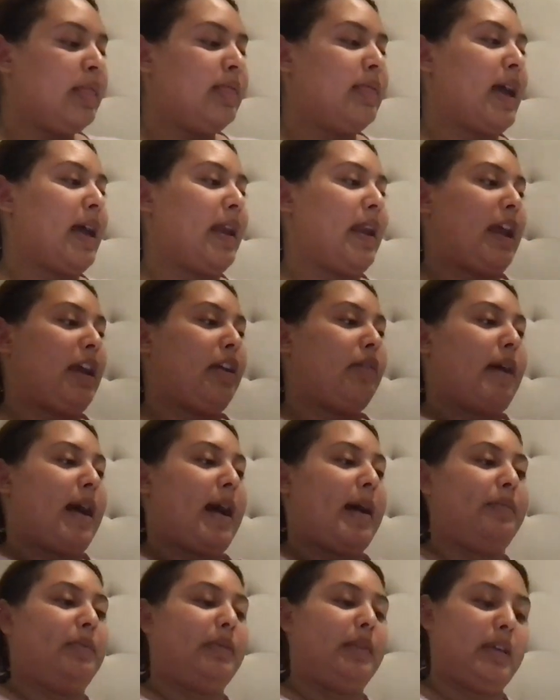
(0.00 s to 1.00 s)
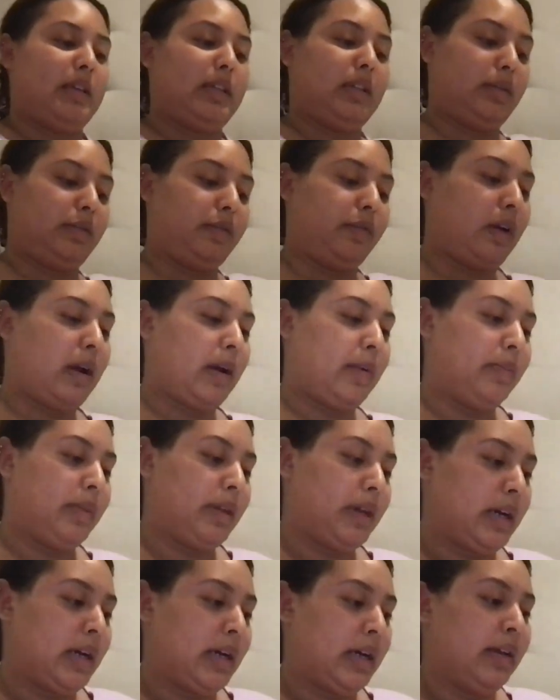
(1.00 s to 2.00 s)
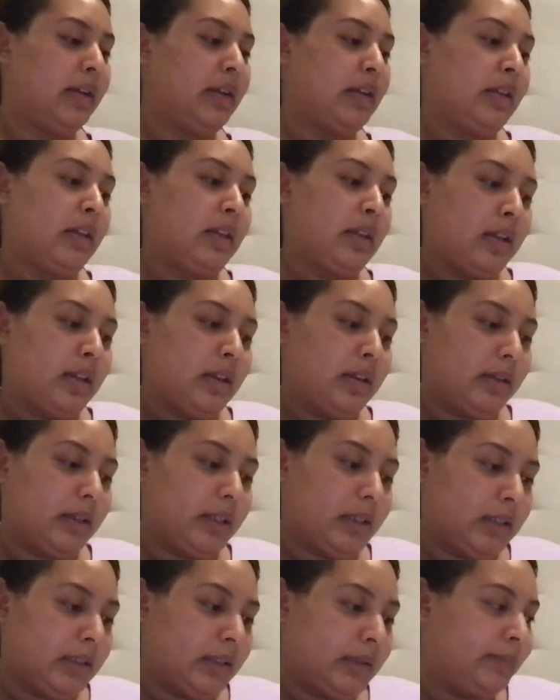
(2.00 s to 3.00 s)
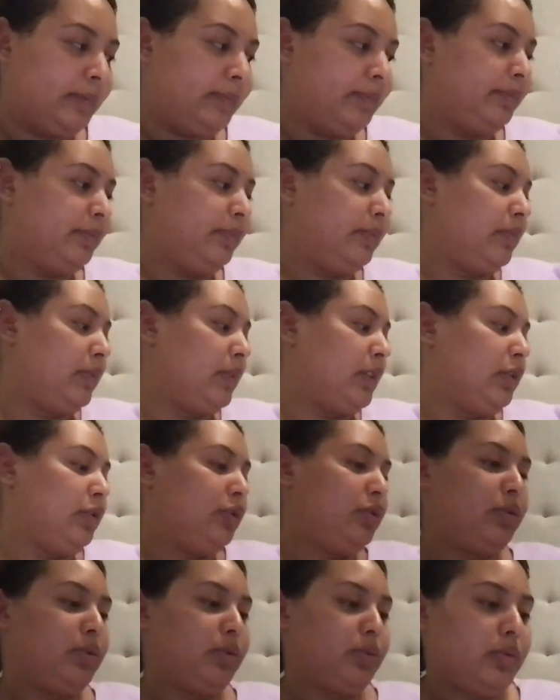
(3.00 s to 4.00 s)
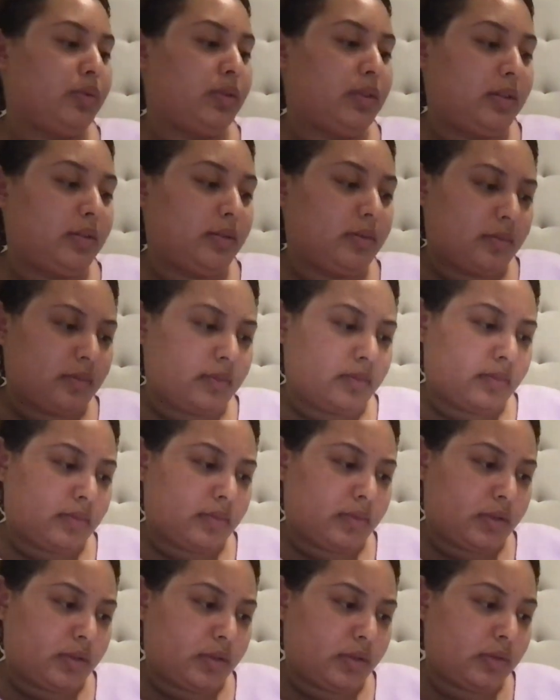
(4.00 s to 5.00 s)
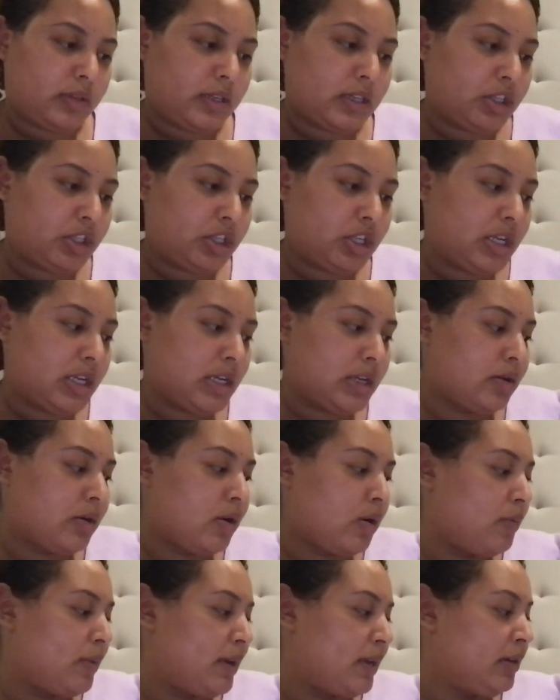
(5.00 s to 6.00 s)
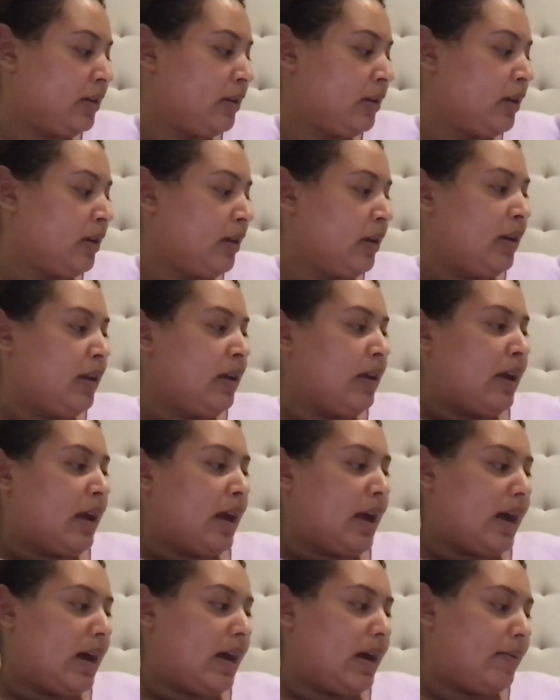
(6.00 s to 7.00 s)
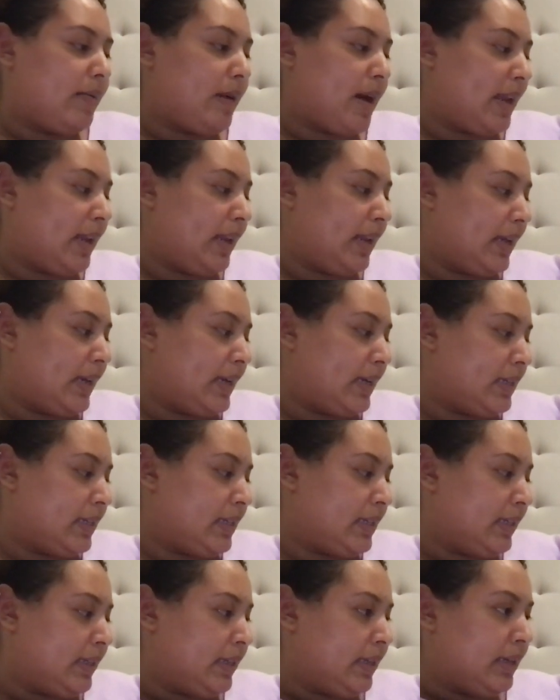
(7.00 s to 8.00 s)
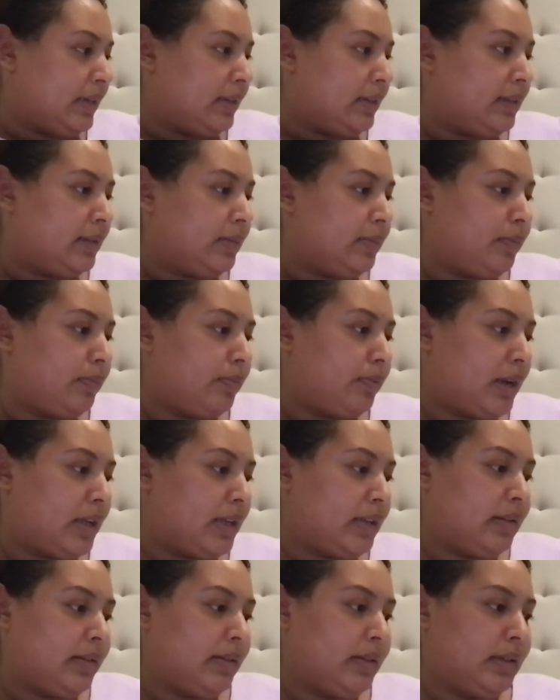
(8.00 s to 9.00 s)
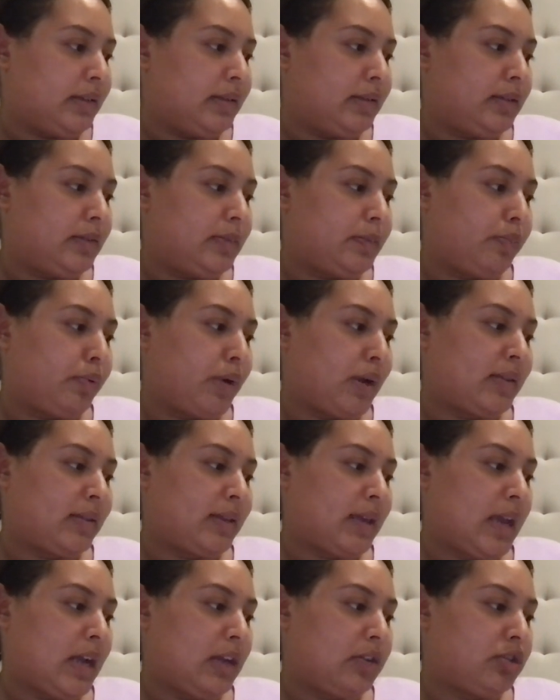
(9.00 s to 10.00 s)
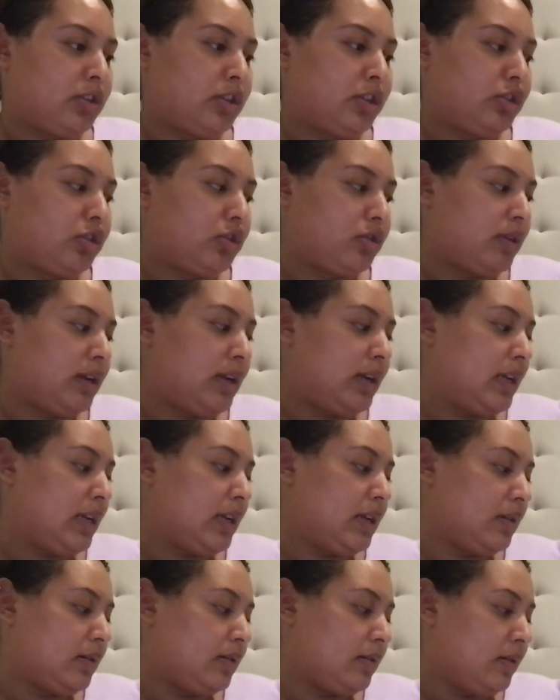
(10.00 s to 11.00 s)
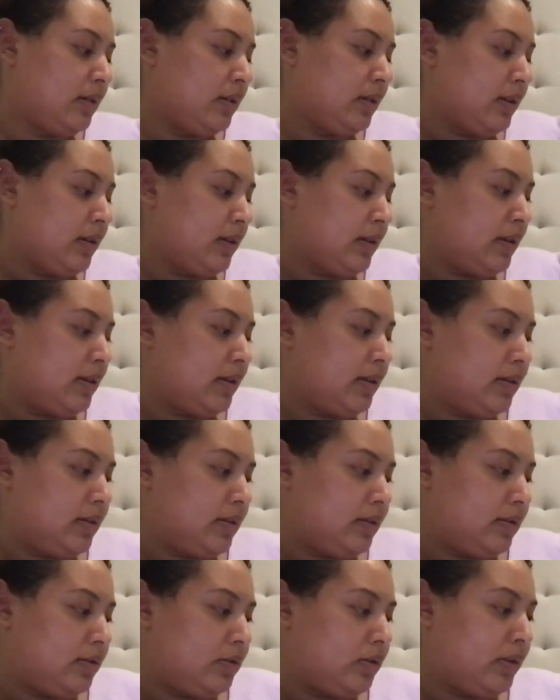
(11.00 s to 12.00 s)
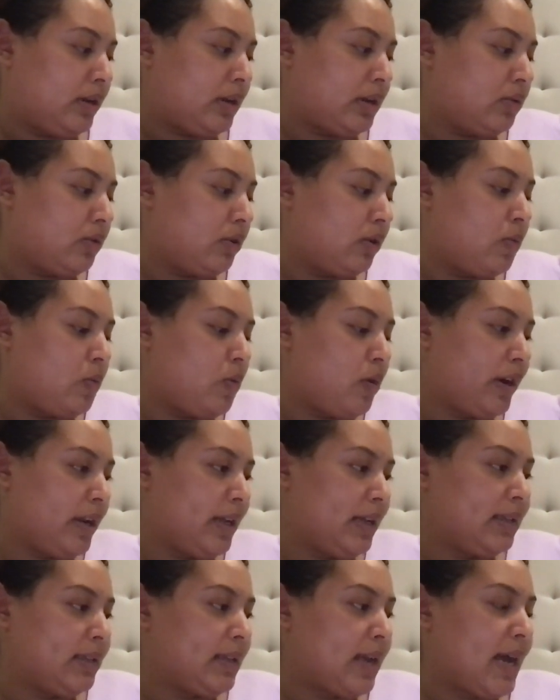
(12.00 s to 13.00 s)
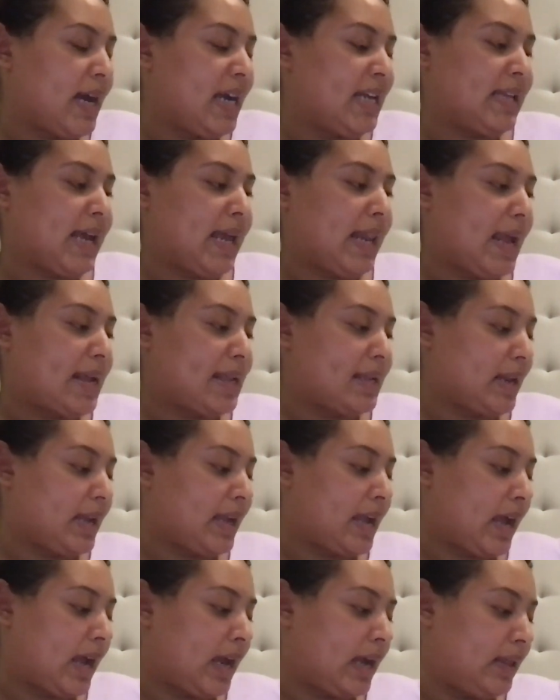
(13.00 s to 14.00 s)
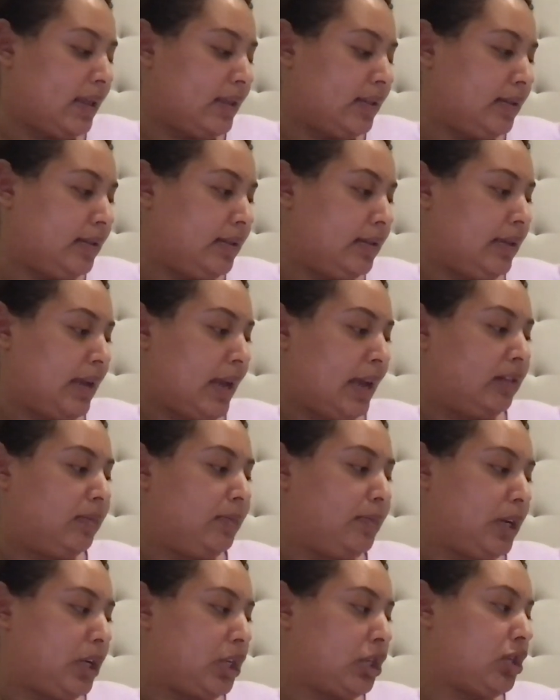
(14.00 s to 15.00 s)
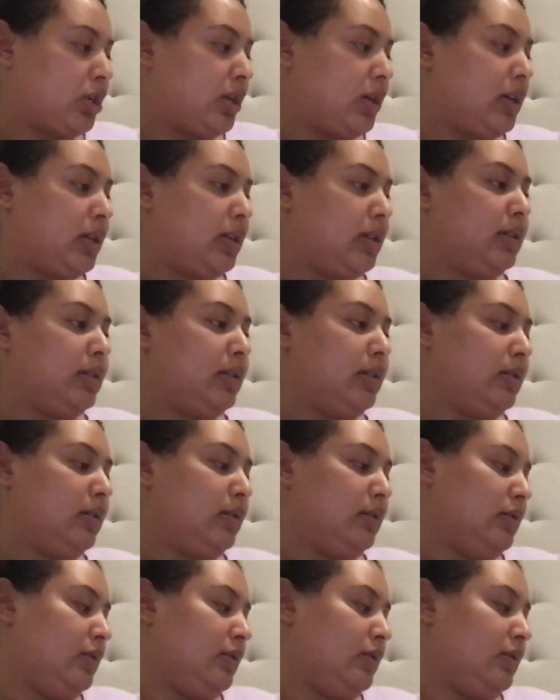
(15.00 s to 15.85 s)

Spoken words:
Then I grabbed this from the the Susan G. Komen. I liked this breast cancer screening during the warning sign. I liked it again because it has pictures.